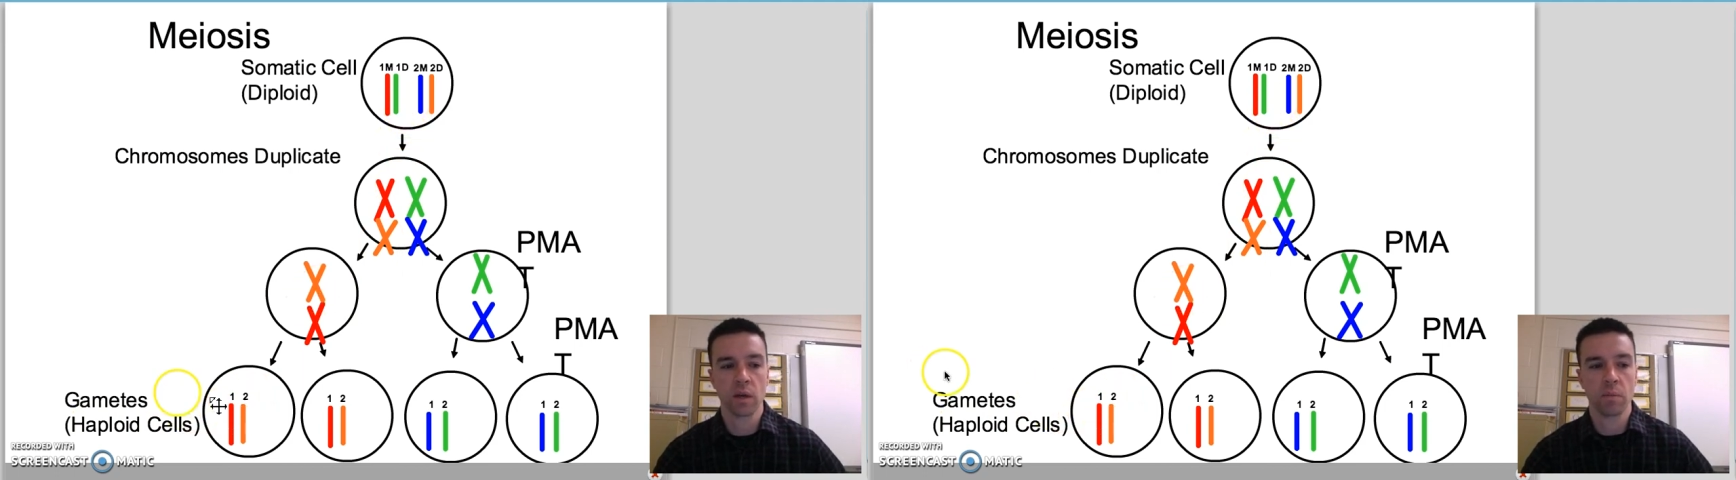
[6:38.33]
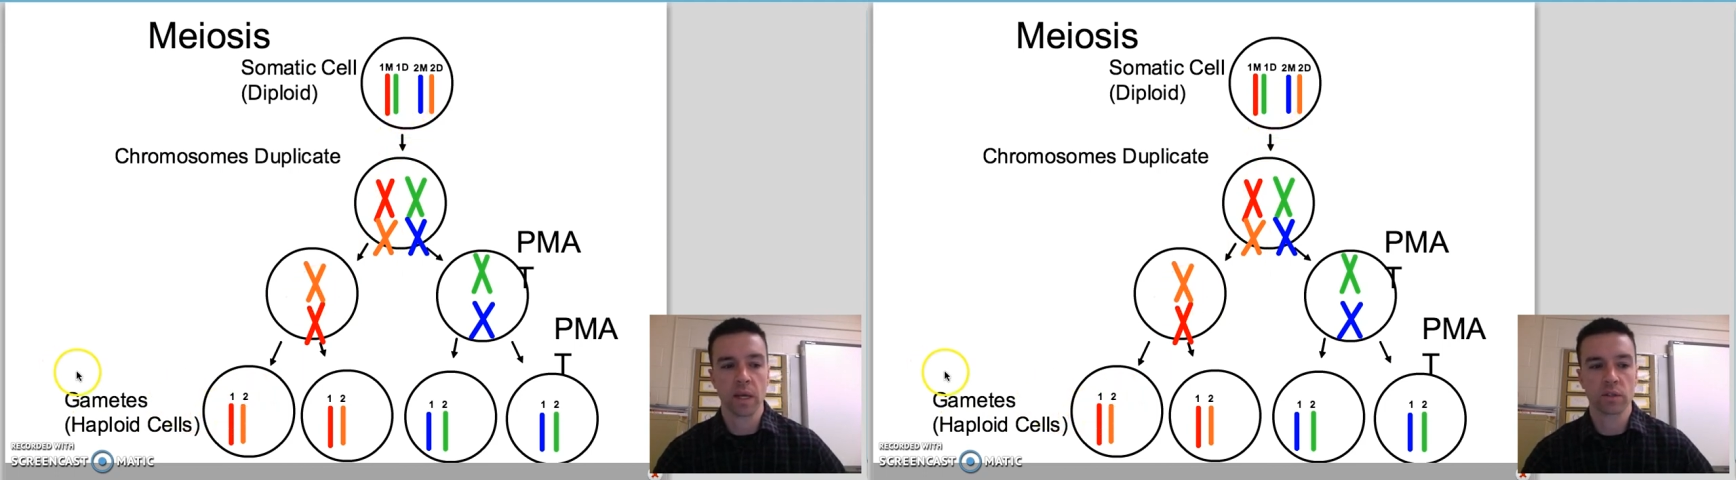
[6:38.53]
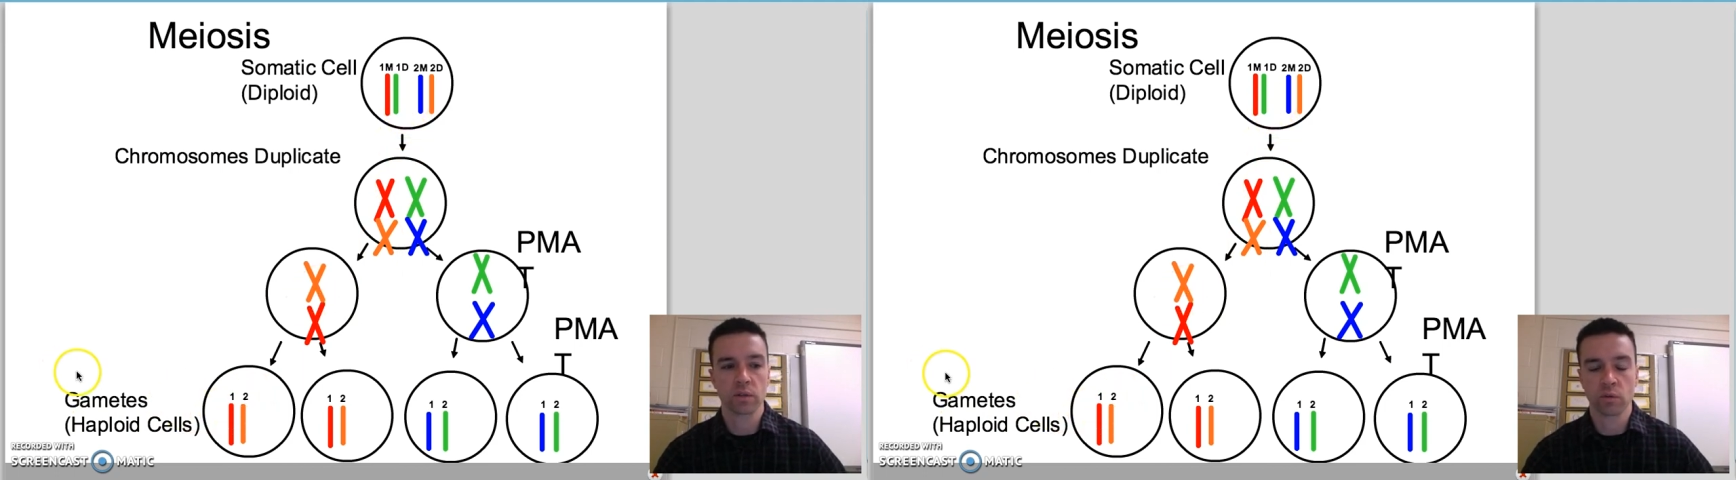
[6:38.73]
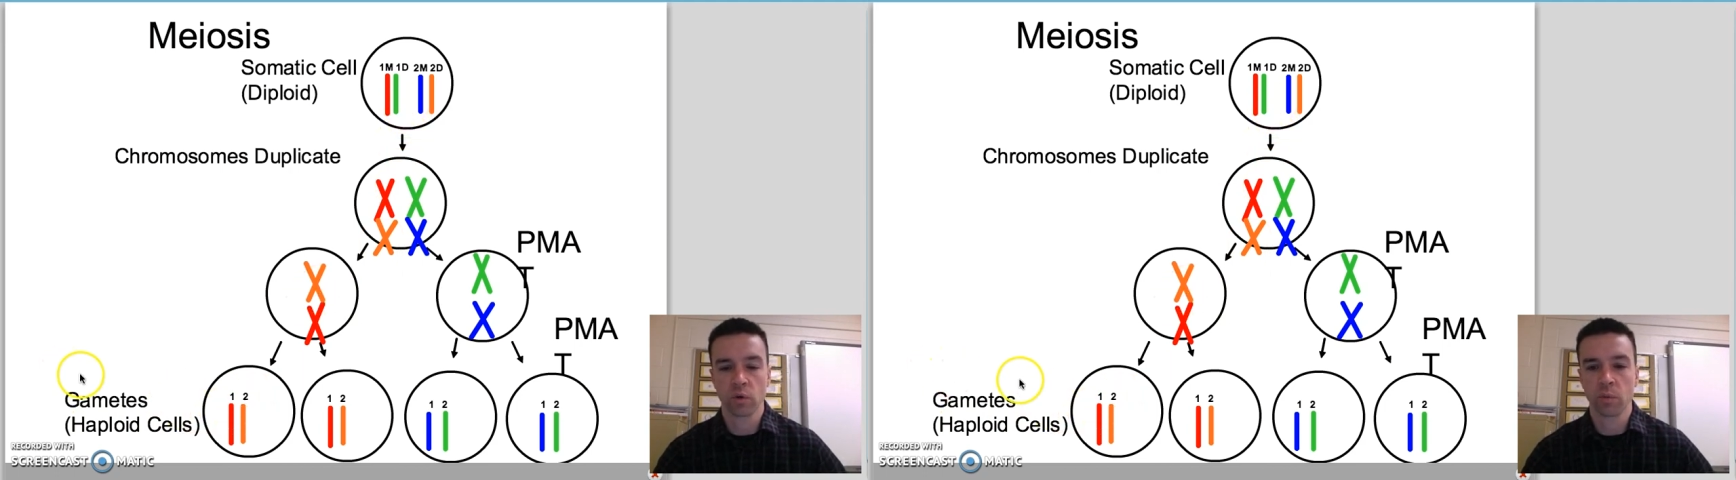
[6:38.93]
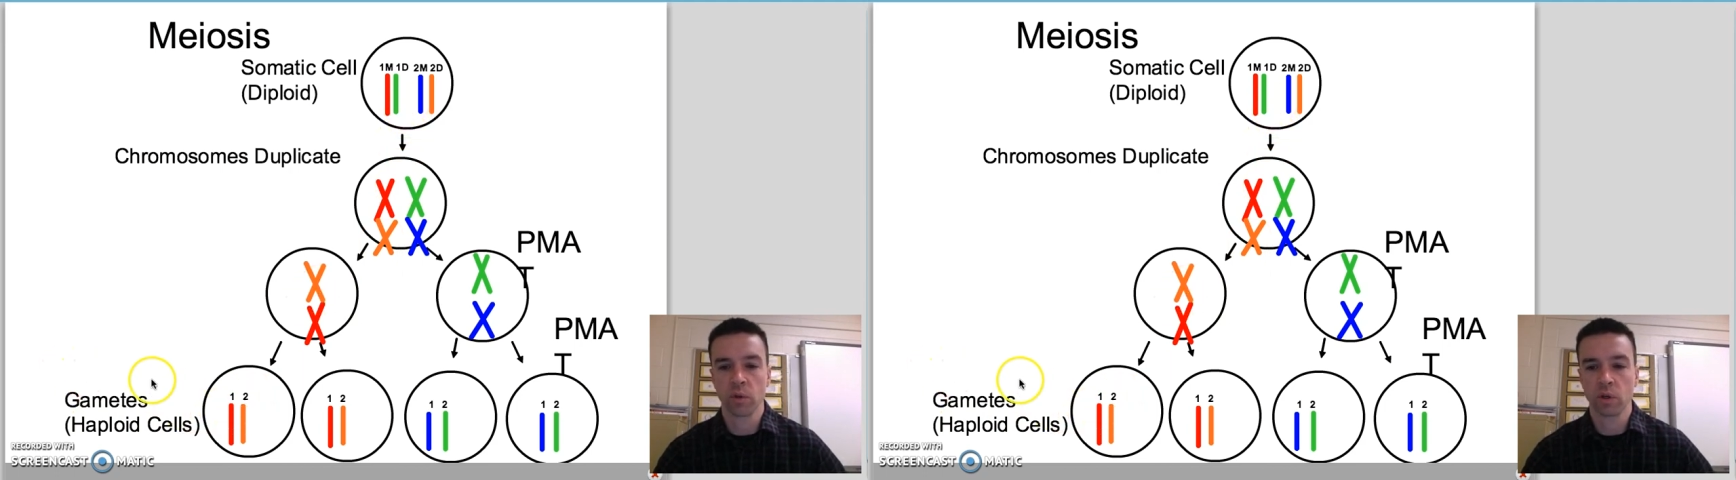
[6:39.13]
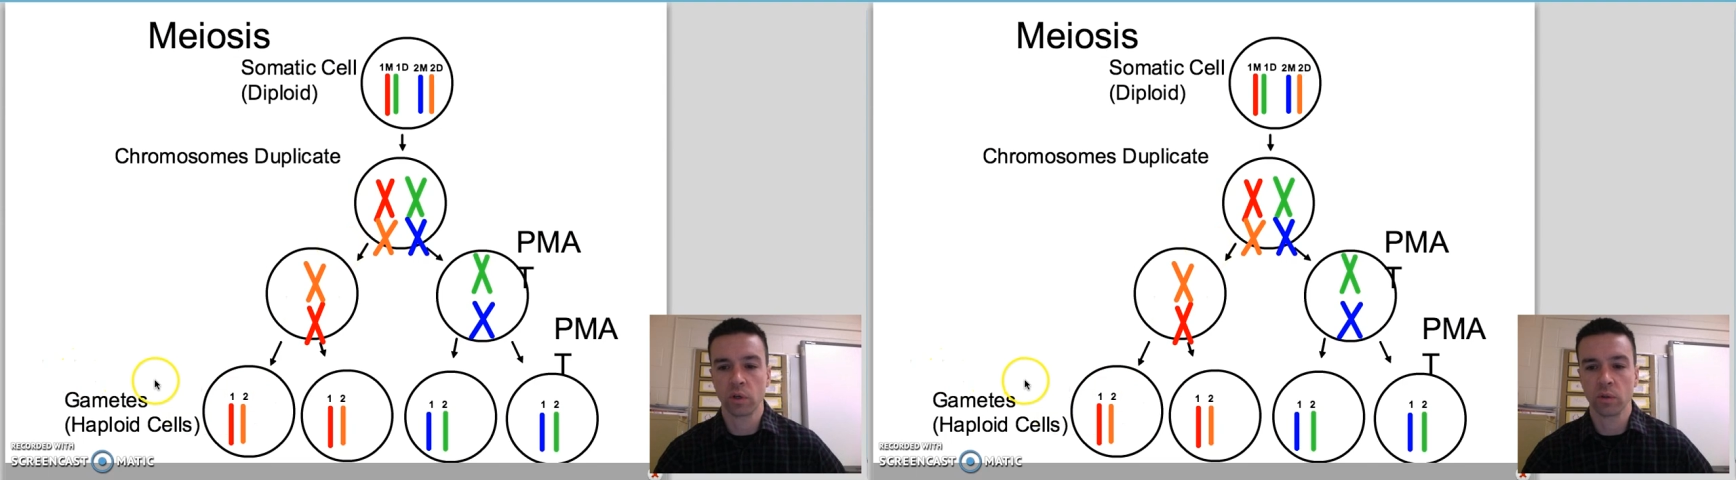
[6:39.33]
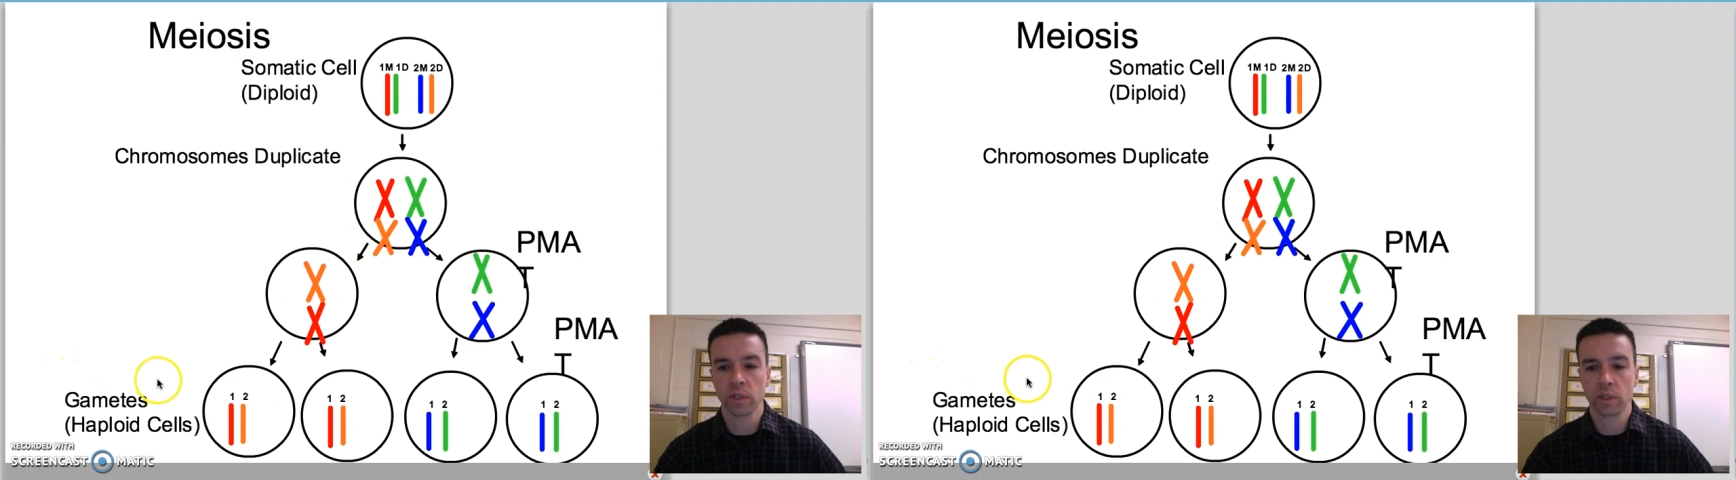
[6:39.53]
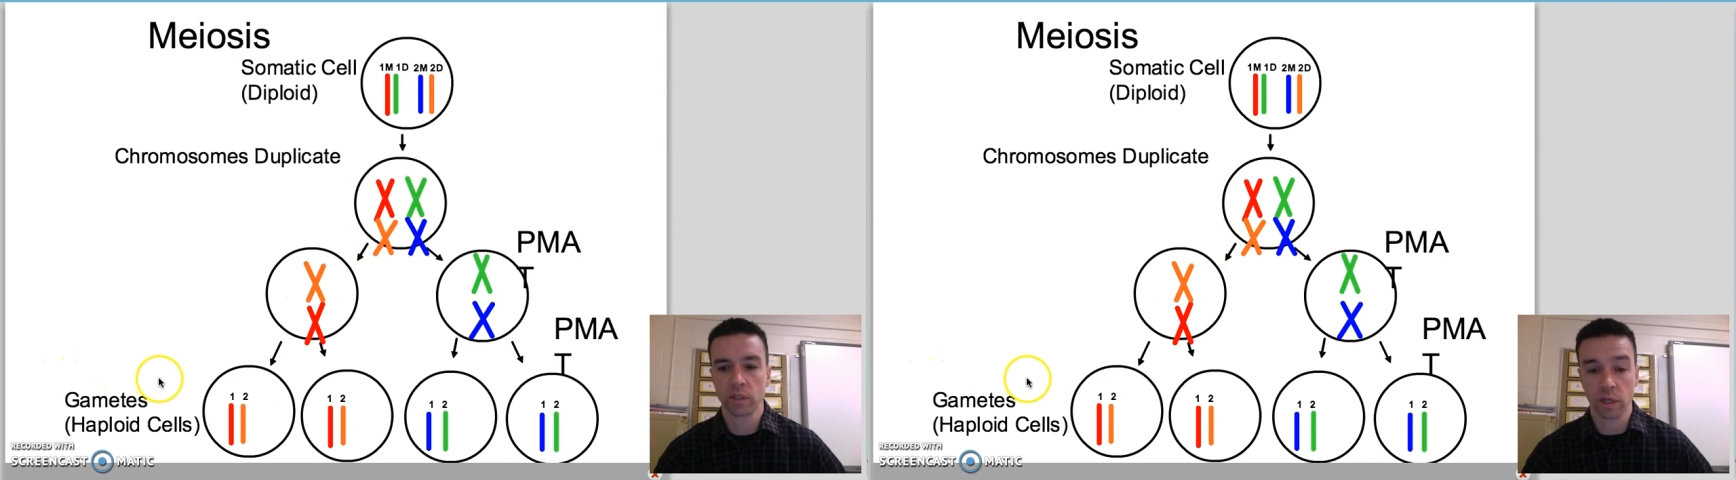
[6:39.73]
makes normal old
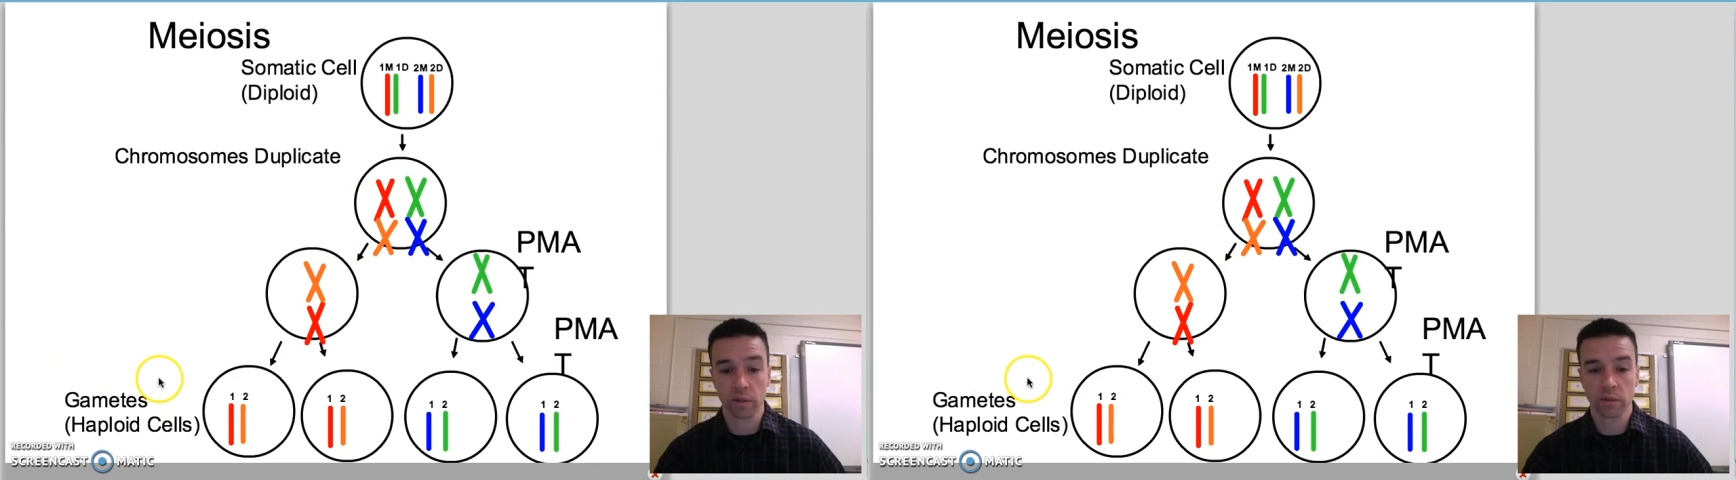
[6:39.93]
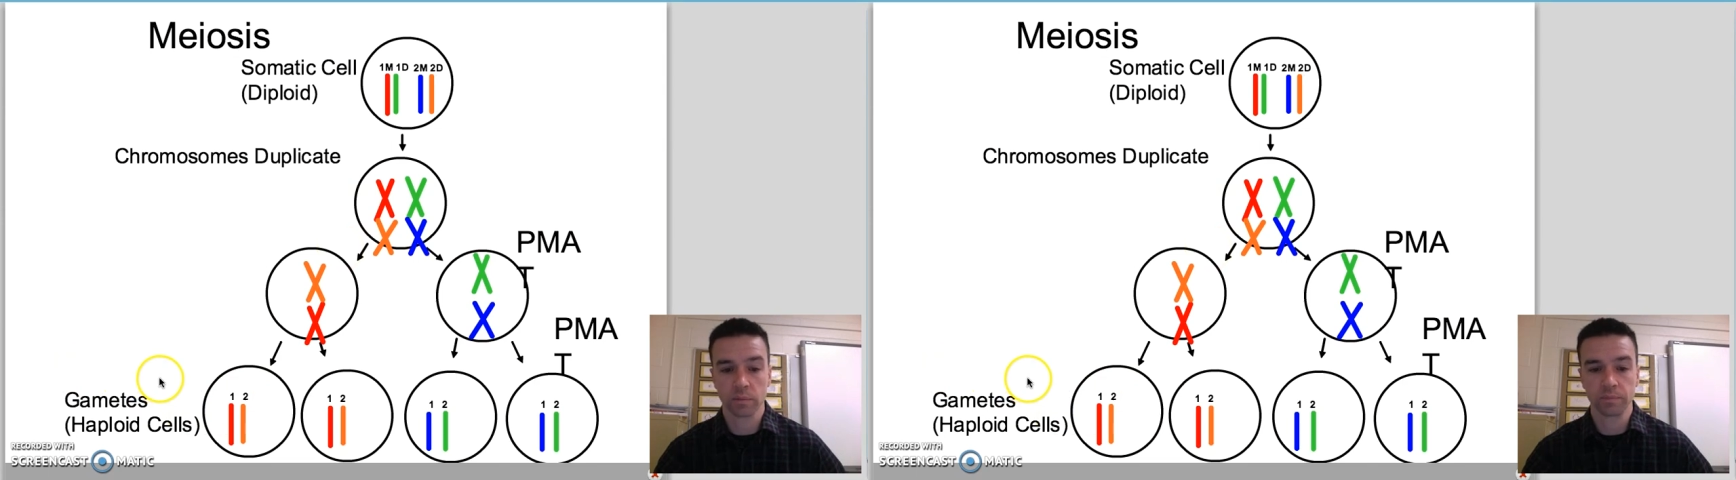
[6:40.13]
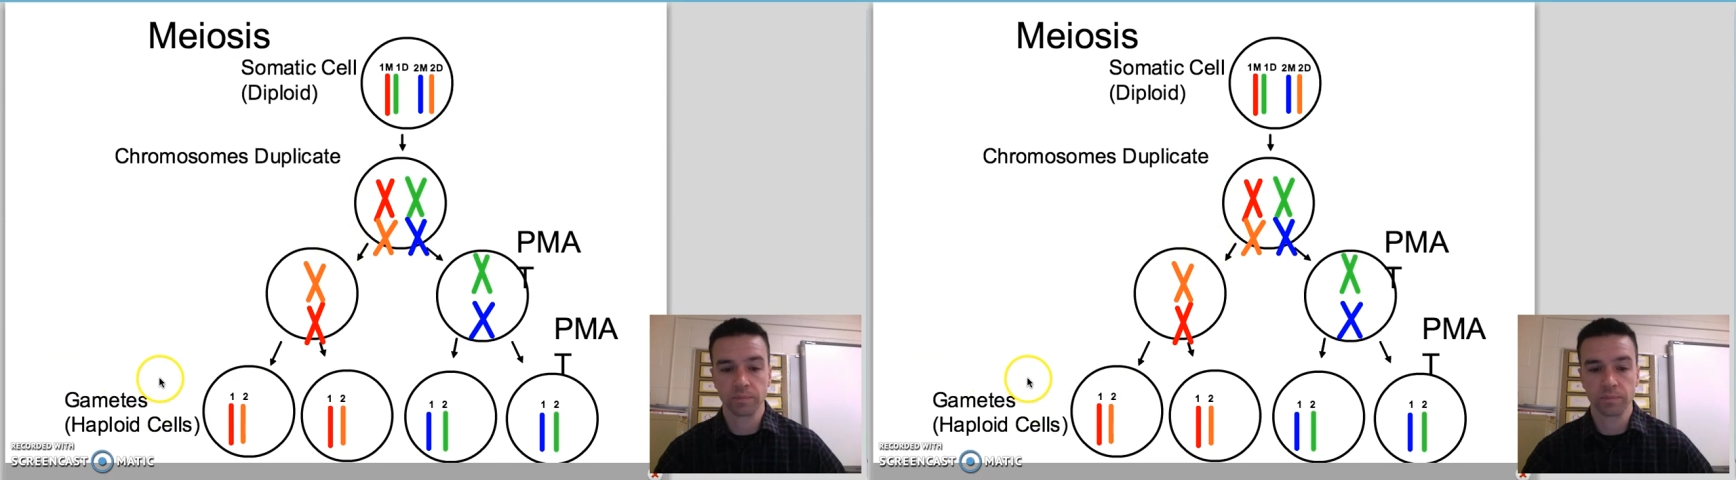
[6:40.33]
cells.